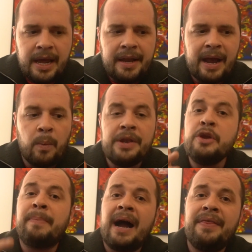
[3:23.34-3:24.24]
Now, when
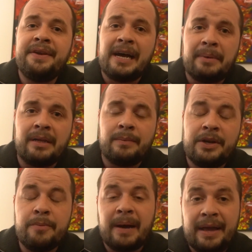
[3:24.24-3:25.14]
you buy not
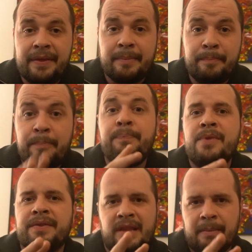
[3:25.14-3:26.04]

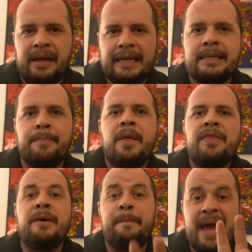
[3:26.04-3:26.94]
the double hets,
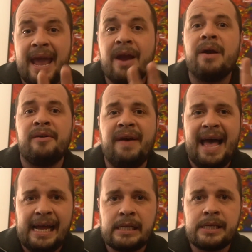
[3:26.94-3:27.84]
the pair of
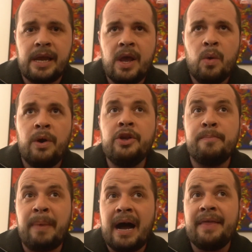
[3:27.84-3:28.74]
hets, when you
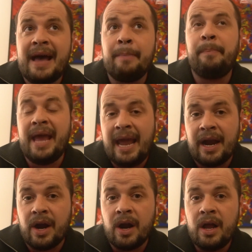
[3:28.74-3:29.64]
buy that
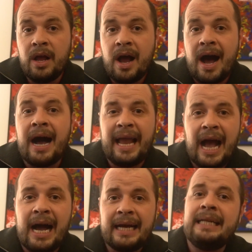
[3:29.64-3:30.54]
pair, I
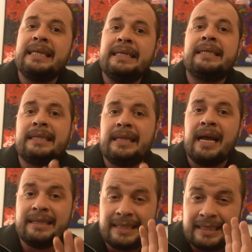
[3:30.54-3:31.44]

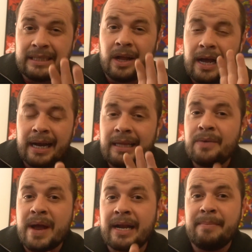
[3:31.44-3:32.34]
still highly
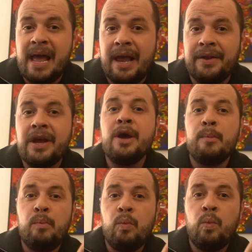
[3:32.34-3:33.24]
recommend,
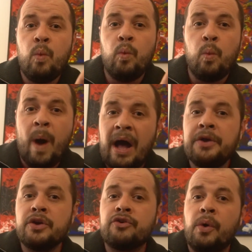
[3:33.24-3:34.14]
while
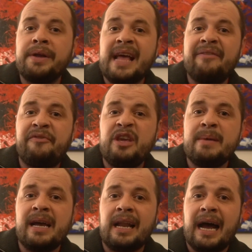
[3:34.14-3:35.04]
you're growing that
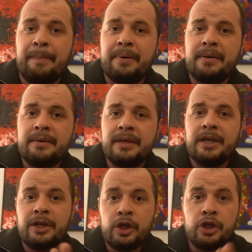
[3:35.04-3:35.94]
female up,
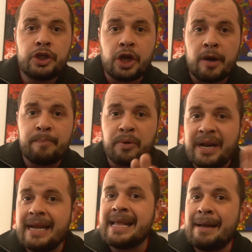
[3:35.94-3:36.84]
start
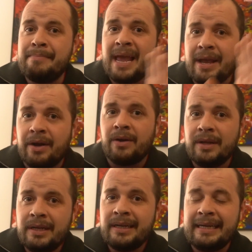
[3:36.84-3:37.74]
breeding that
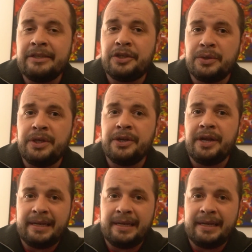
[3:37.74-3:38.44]
male into